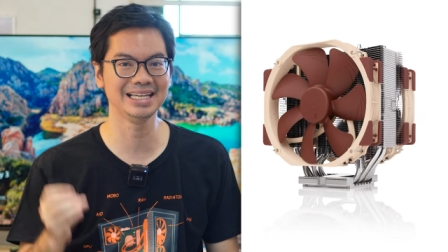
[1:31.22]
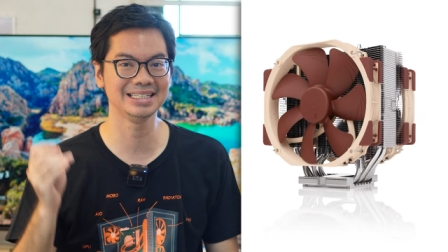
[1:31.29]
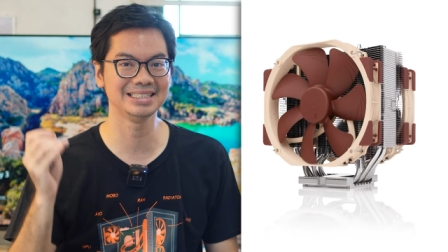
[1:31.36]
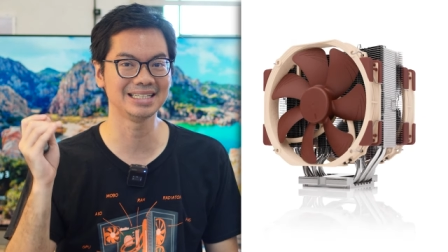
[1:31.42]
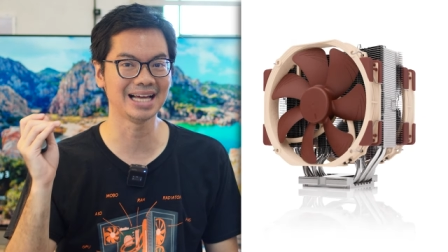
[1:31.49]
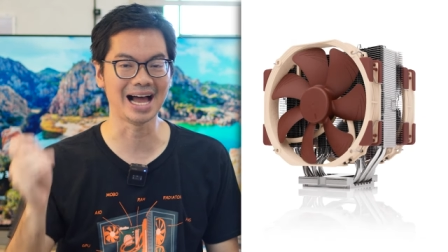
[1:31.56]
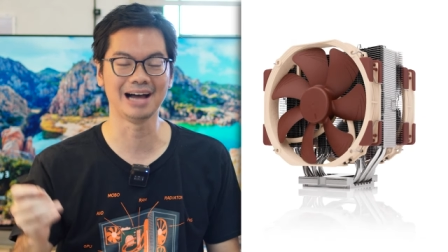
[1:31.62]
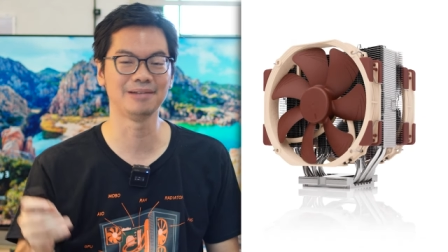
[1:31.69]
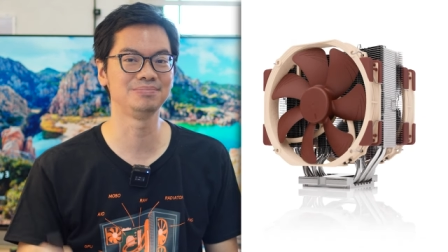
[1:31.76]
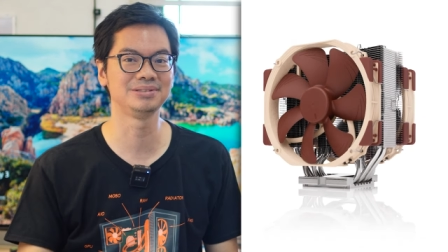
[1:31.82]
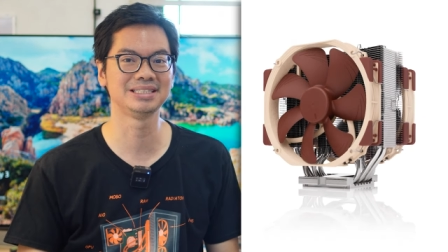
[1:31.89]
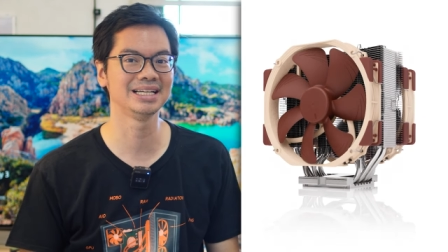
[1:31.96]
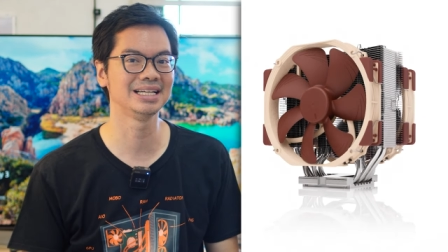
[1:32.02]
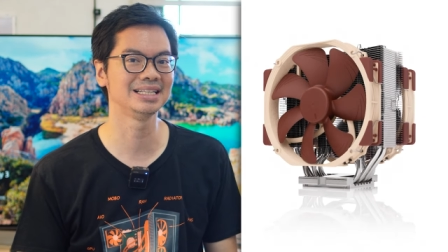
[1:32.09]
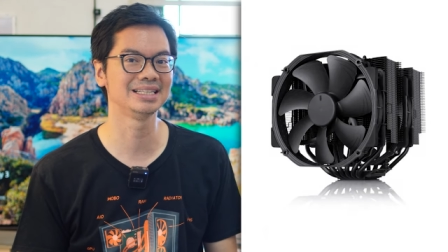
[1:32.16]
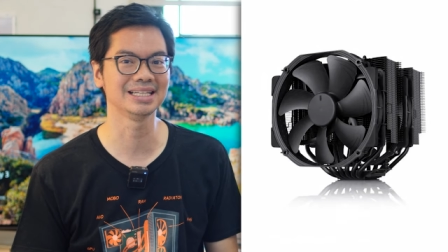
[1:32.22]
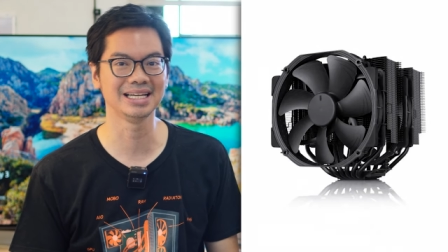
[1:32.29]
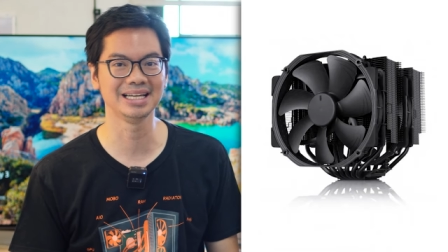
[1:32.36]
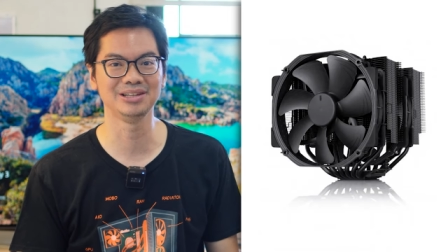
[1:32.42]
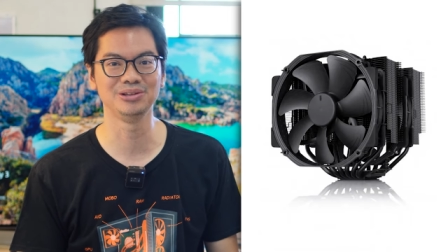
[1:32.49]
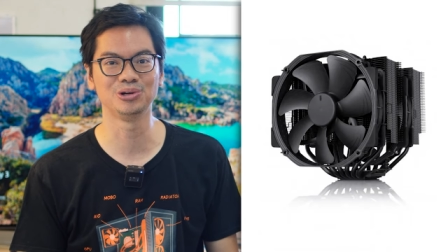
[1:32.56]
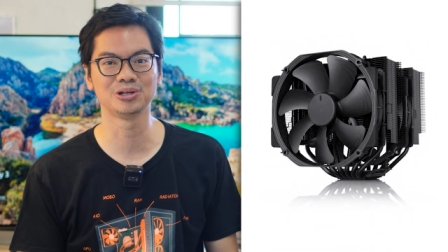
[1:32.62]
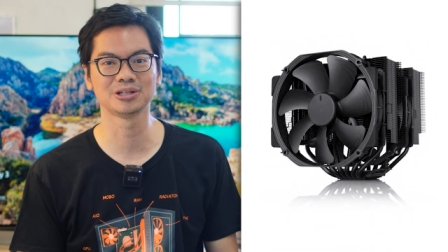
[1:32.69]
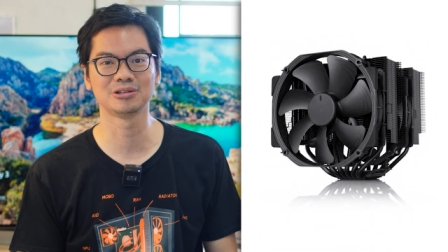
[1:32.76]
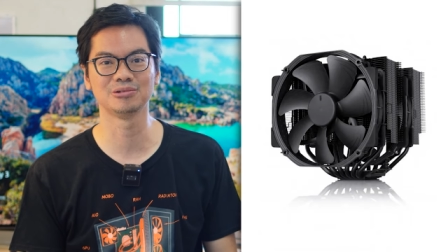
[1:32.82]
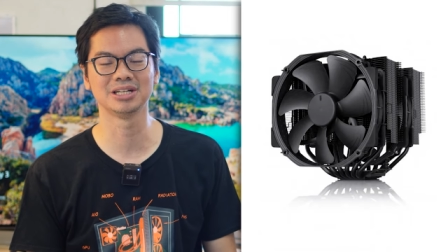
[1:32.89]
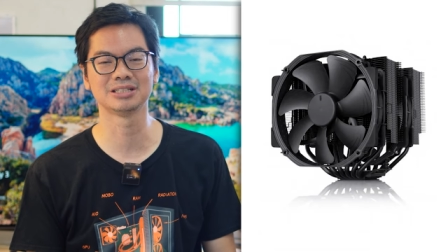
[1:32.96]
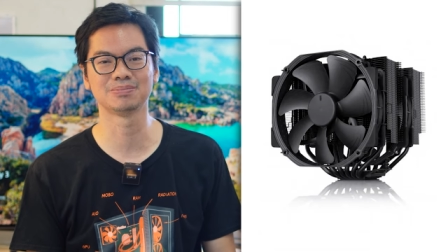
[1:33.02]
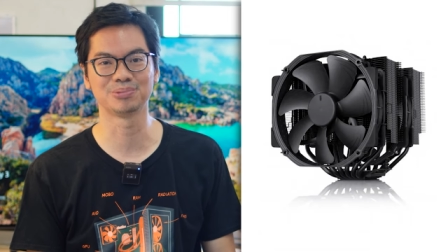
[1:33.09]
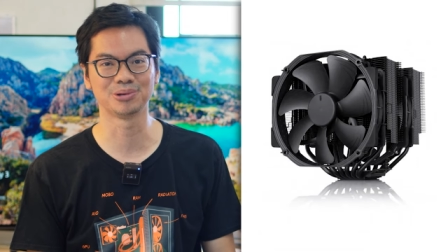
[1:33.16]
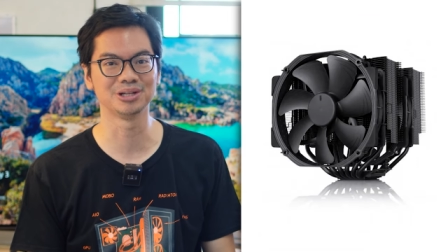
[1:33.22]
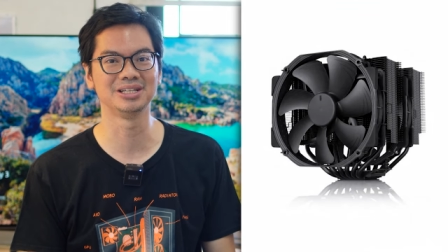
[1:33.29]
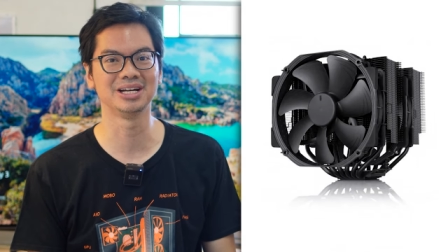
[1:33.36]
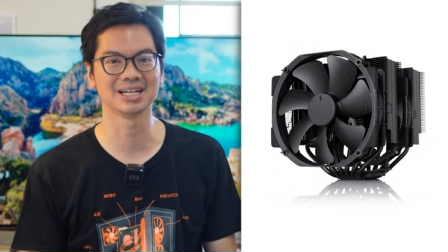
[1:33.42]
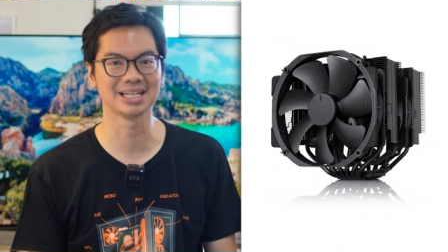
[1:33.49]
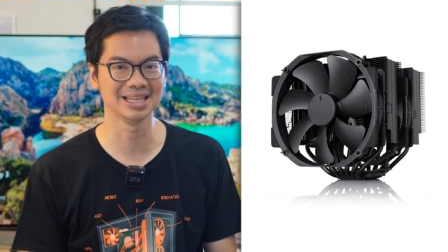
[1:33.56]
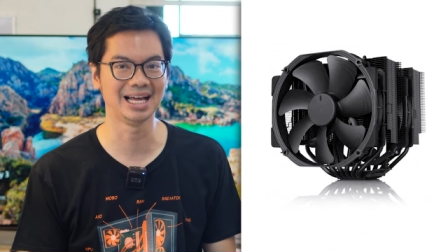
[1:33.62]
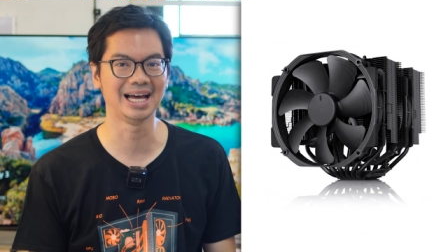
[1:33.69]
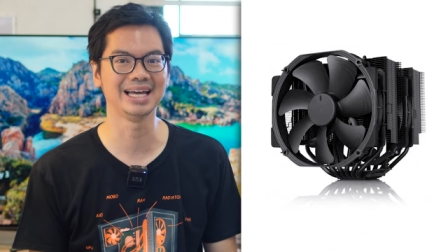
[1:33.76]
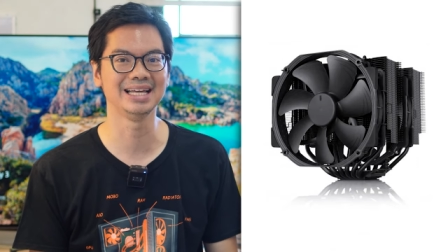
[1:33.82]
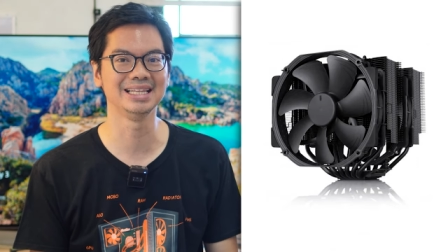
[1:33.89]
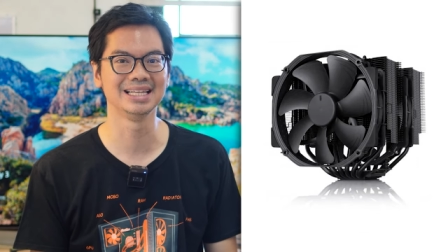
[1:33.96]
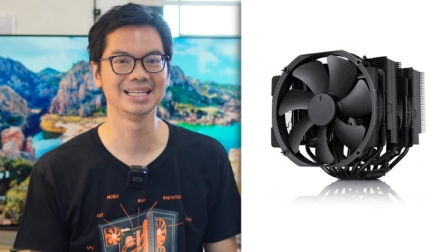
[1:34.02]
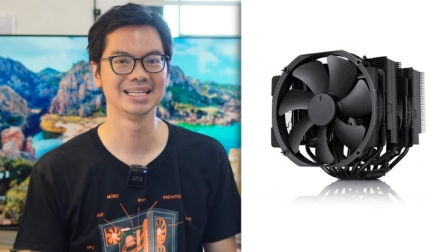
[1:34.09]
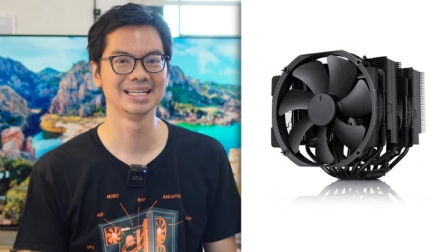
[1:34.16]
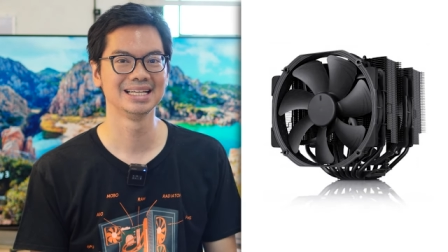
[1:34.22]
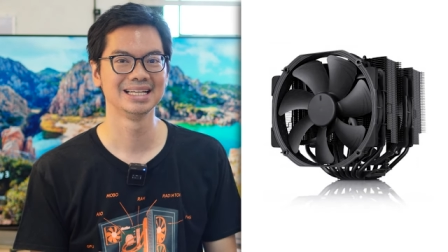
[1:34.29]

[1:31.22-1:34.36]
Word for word: is absent in Noctua's product line.